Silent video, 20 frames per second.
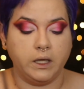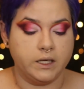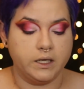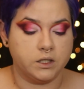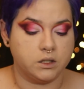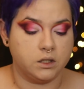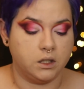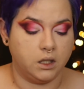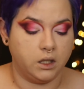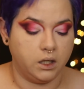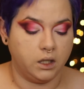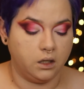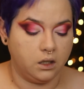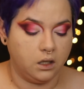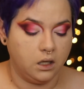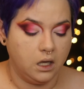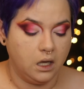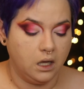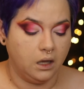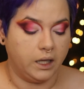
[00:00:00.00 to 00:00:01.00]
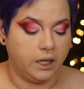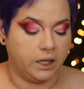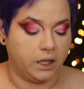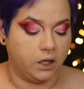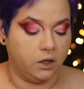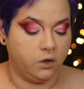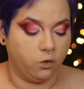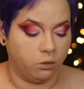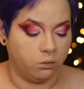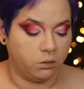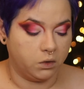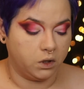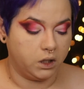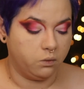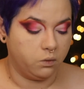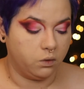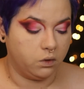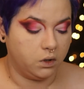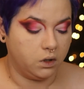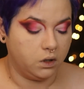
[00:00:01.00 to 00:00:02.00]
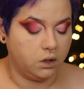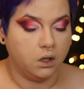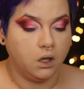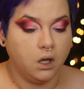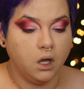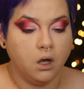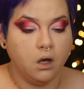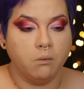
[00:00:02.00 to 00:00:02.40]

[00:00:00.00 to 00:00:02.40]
lash line like I normally would,